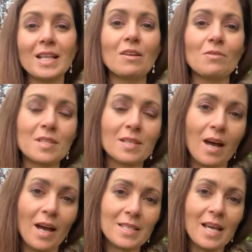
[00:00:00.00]
clear
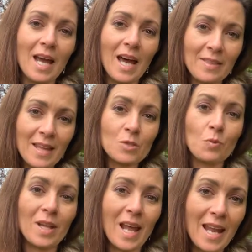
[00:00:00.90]
skies, and that
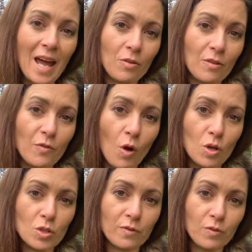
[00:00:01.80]
will allow the
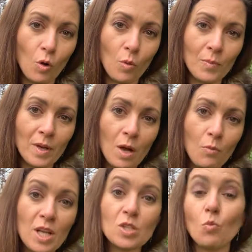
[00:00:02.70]
fog to form,
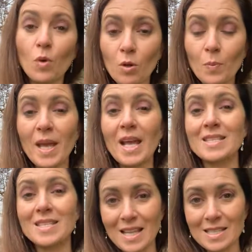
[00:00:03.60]
which will be
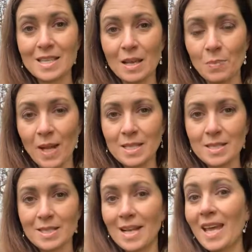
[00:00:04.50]
dense in
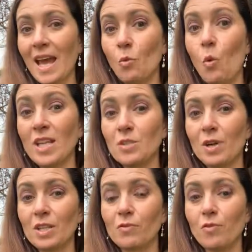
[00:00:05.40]
places. And again,
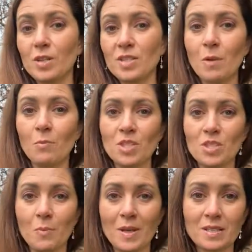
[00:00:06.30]
widespread frost, temperatures
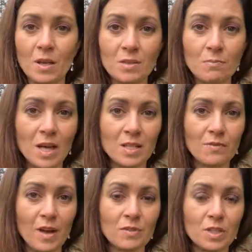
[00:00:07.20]
dipping as low as minus
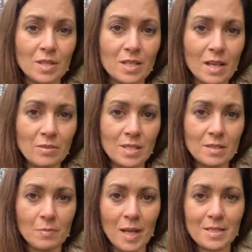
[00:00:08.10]
5 degrees
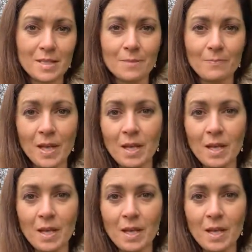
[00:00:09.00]
Celsius in places.